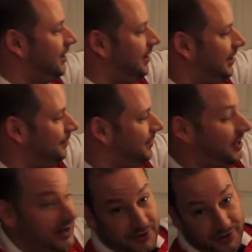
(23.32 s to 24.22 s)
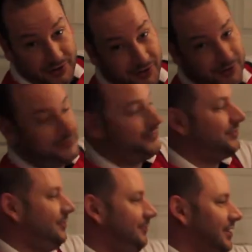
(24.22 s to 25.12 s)
And behind her,
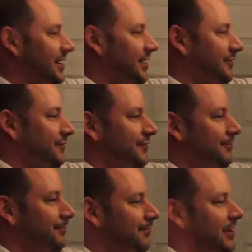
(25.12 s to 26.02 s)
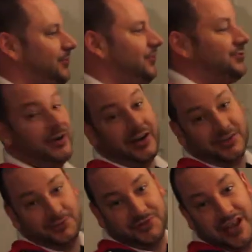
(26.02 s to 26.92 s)
we have Pandora's
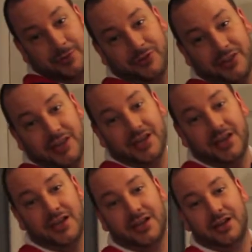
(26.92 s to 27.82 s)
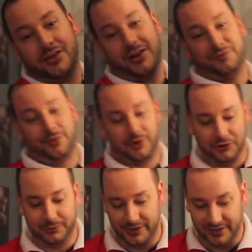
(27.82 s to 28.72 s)
Box, which came with the God of War
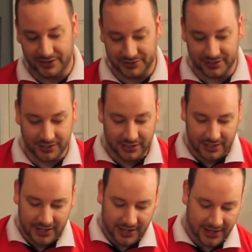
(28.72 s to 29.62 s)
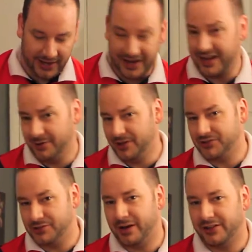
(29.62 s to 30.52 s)
Ultimate Edition. And anyone
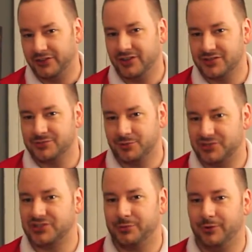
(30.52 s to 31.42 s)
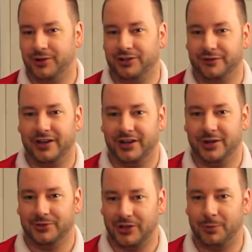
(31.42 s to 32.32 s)
else who bought this was disappointed to find
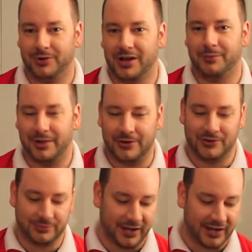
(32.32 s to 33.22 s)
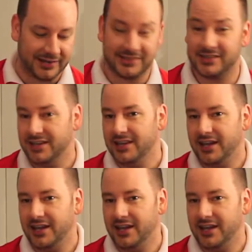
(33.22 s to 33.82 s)
out when they opened up Pandora's Box.